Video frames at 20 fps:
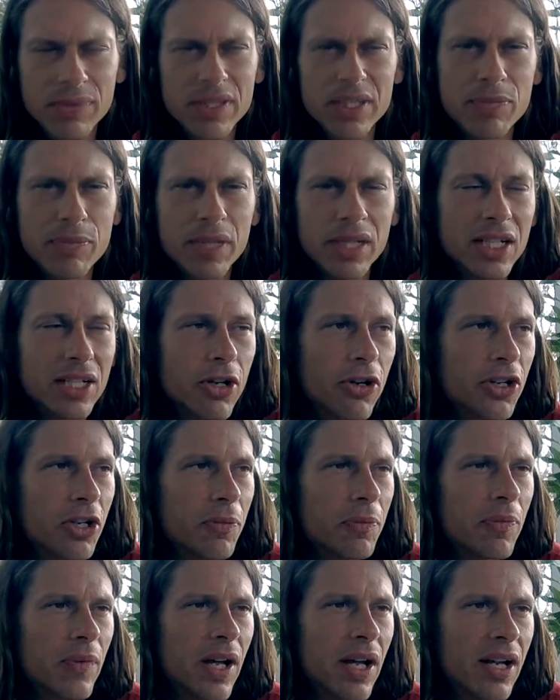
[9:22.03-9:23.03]
this big
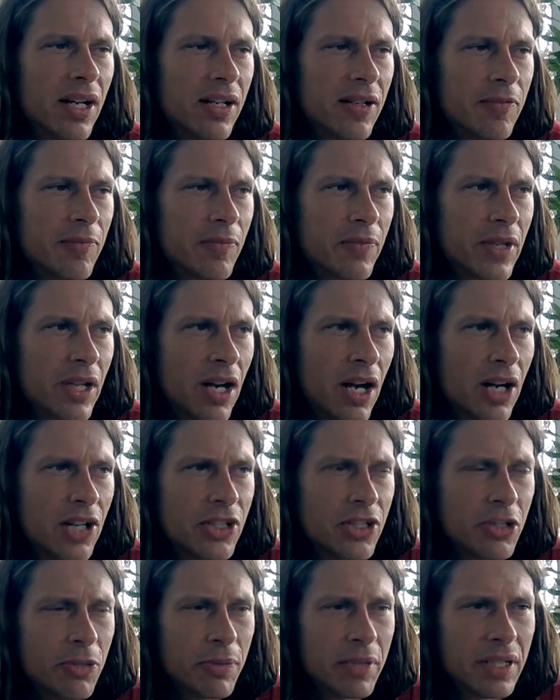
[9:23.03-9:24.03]
yoga
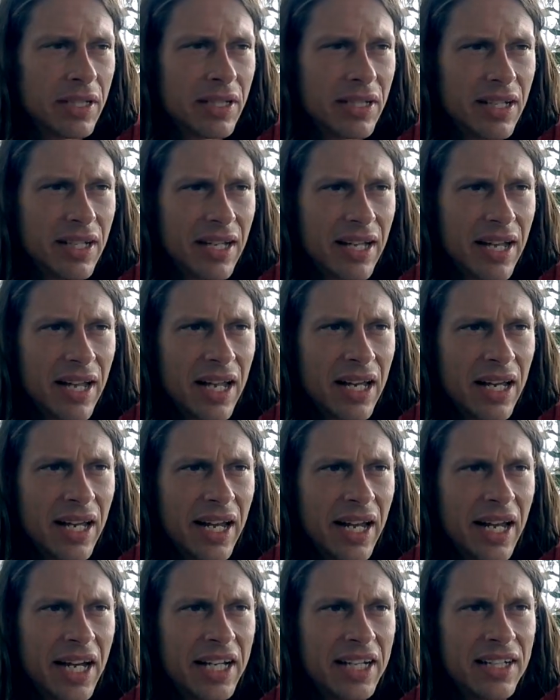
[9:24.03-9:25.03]
ashram in
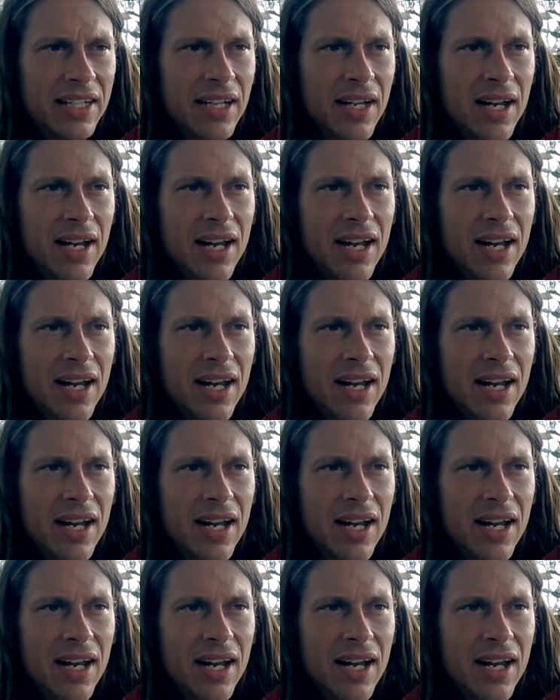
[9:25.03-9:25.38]
LA, and